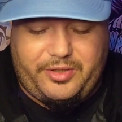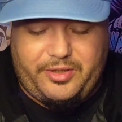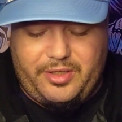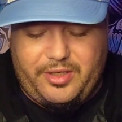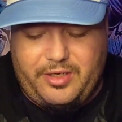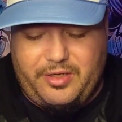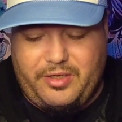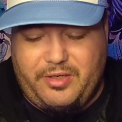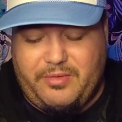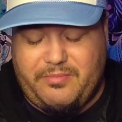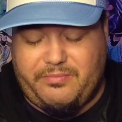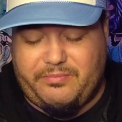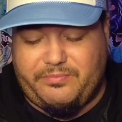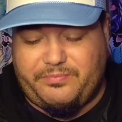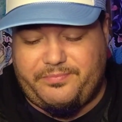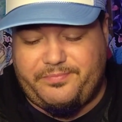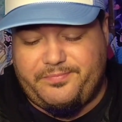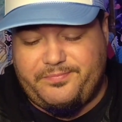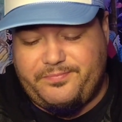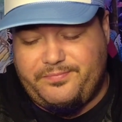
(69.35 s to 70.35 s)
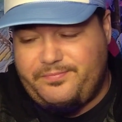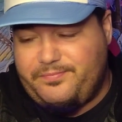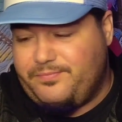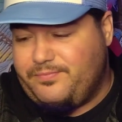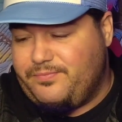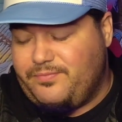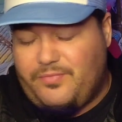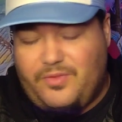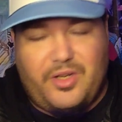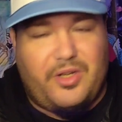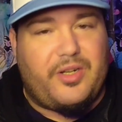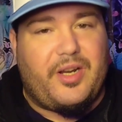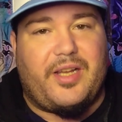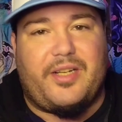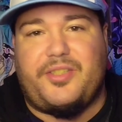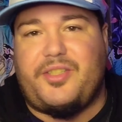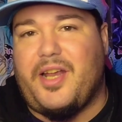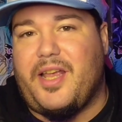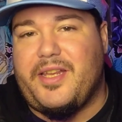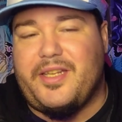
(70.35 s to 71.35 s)
They're
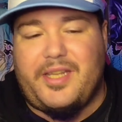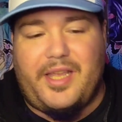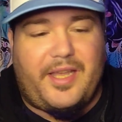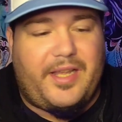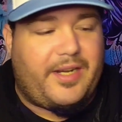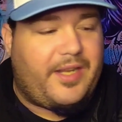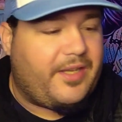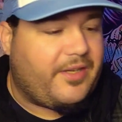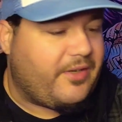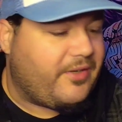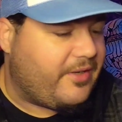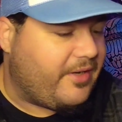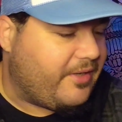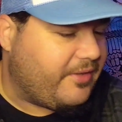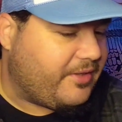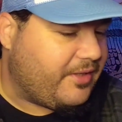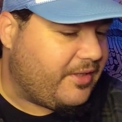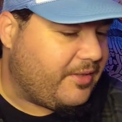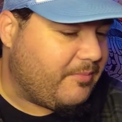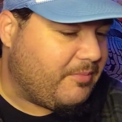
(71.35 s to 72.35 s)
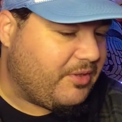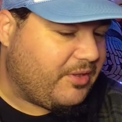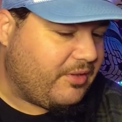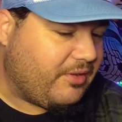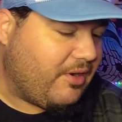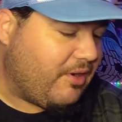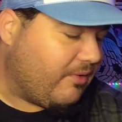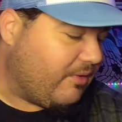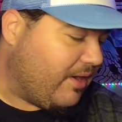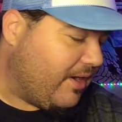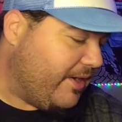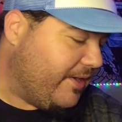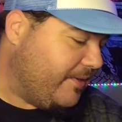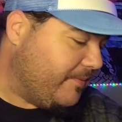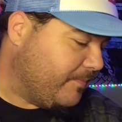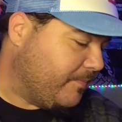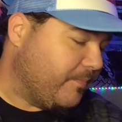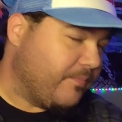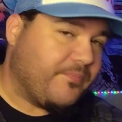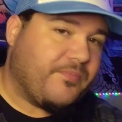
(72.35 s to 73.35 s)
not gigantic or nothing, but they're all
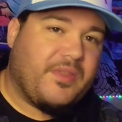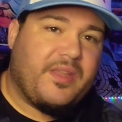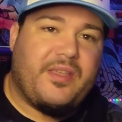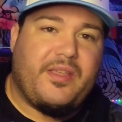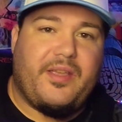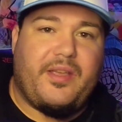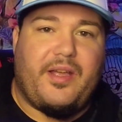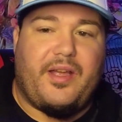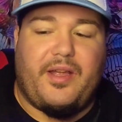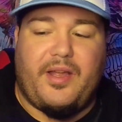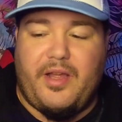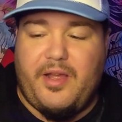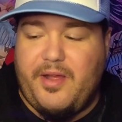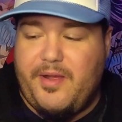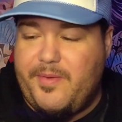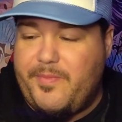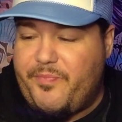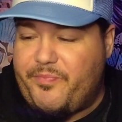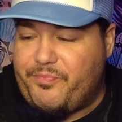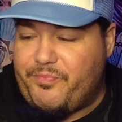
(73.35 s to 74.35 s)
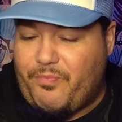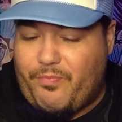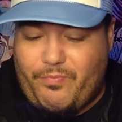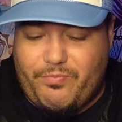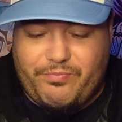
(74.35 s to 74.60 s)
right. I